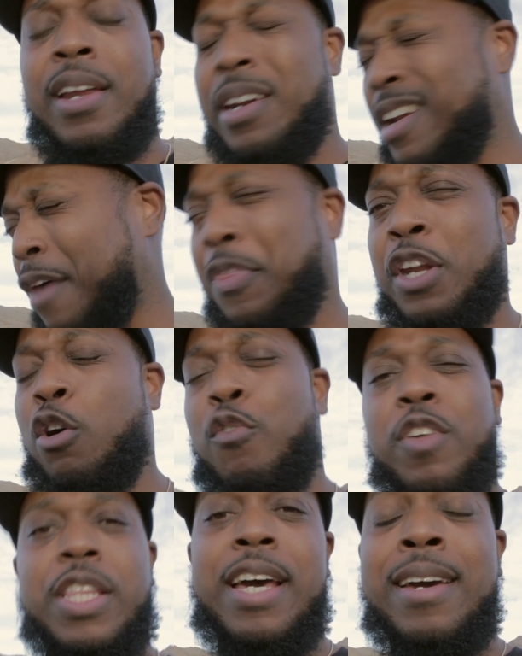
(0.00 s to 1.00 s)
Nothing
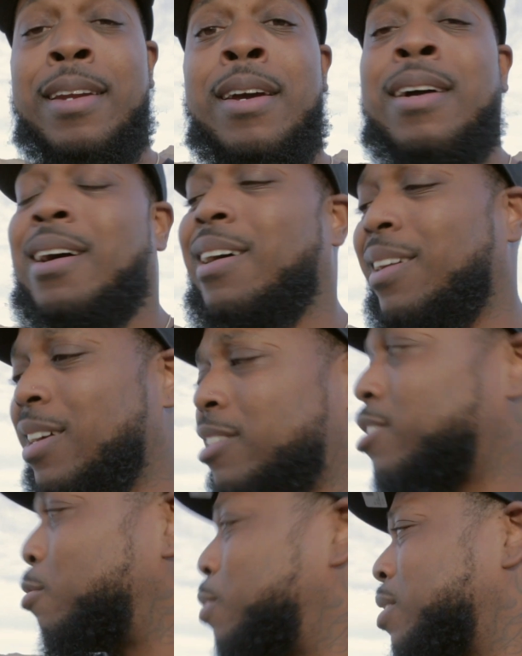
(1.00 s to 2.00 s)
over that,
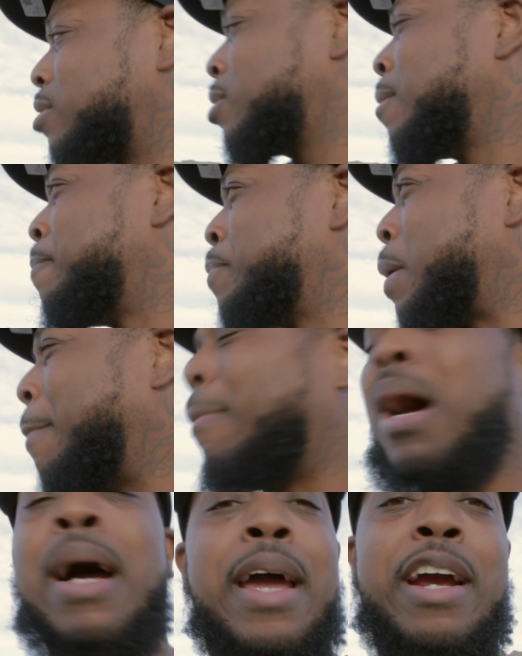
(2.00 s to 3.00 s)
unless it was
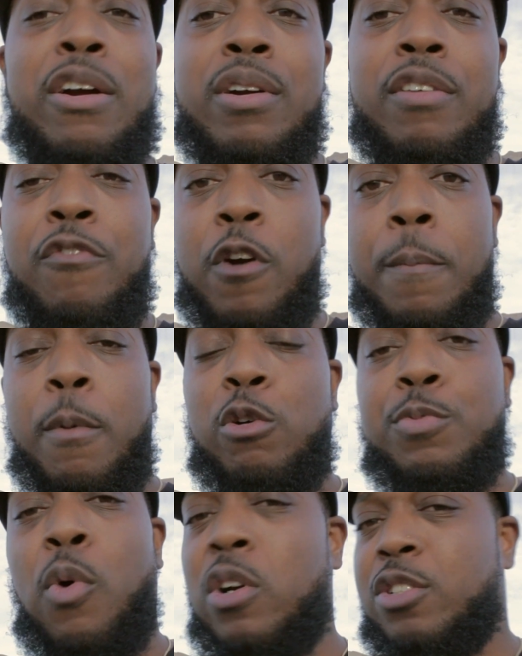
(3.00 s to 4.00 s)
my error, for the
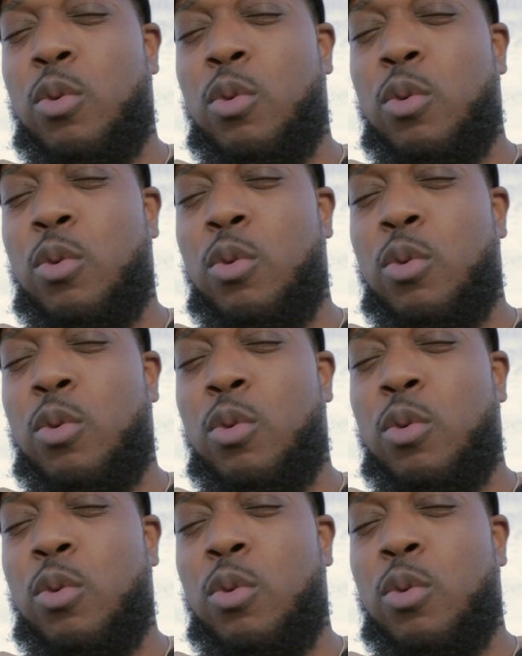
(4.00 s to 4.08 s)
most part.